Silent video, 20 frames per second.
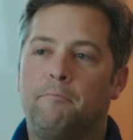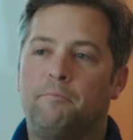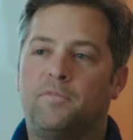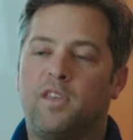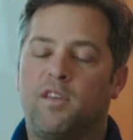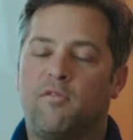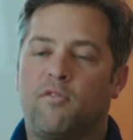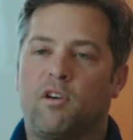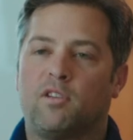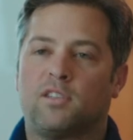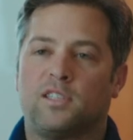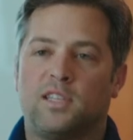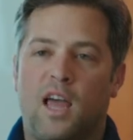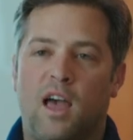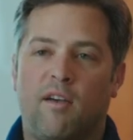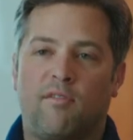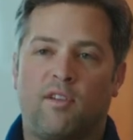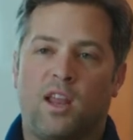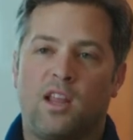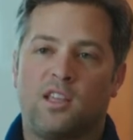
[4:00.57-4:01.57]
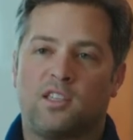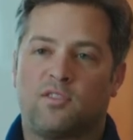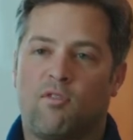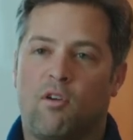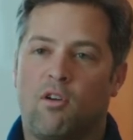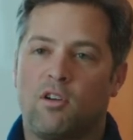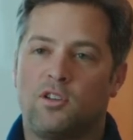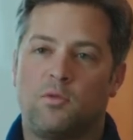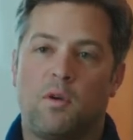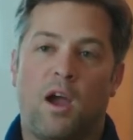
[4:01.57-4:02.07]
difficult to navigate, as
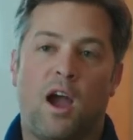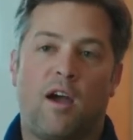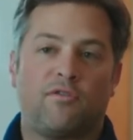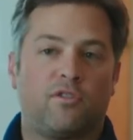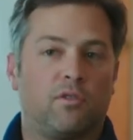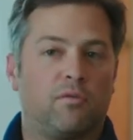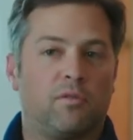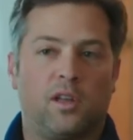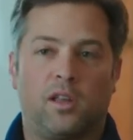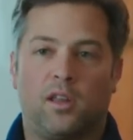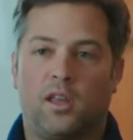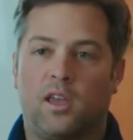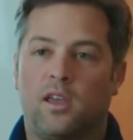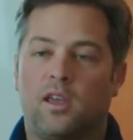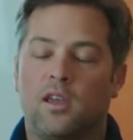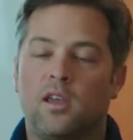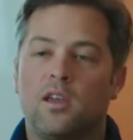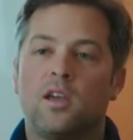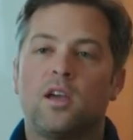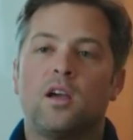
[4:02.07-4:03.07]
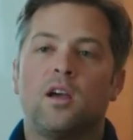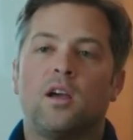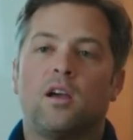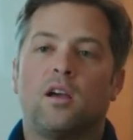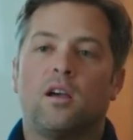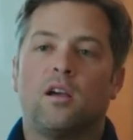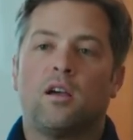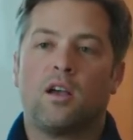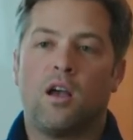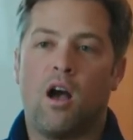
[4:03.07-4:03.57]
far as you have to really
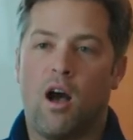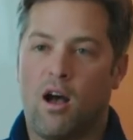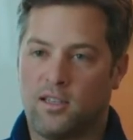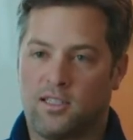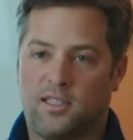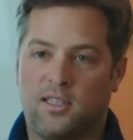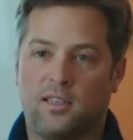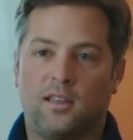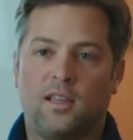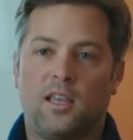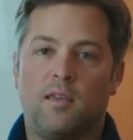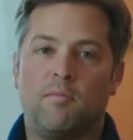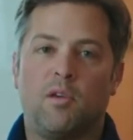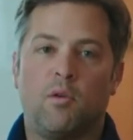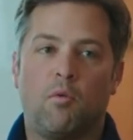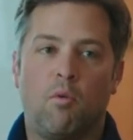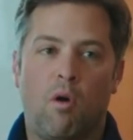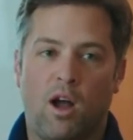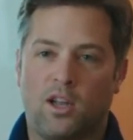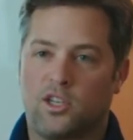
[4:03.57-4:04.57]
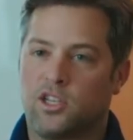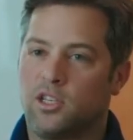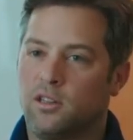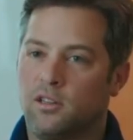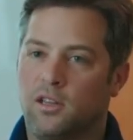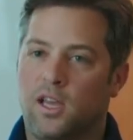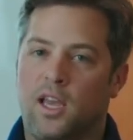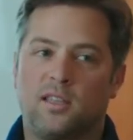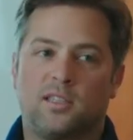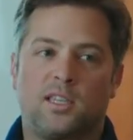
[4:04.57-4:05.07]
constantly be watching
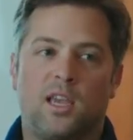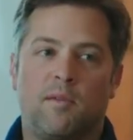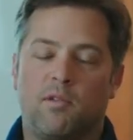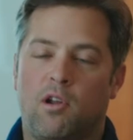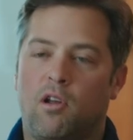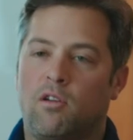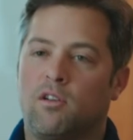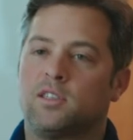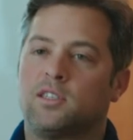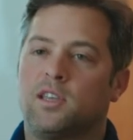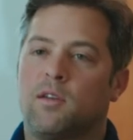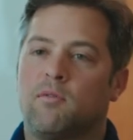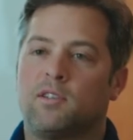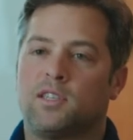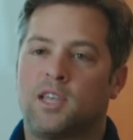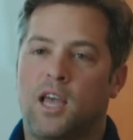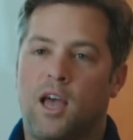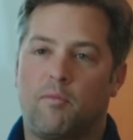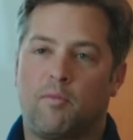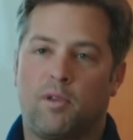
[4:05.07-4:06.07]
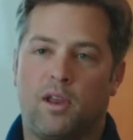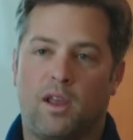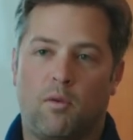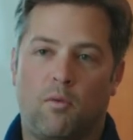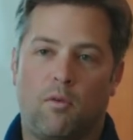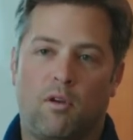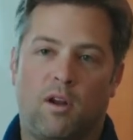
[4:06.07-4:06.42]
the landscape and understand what's happening.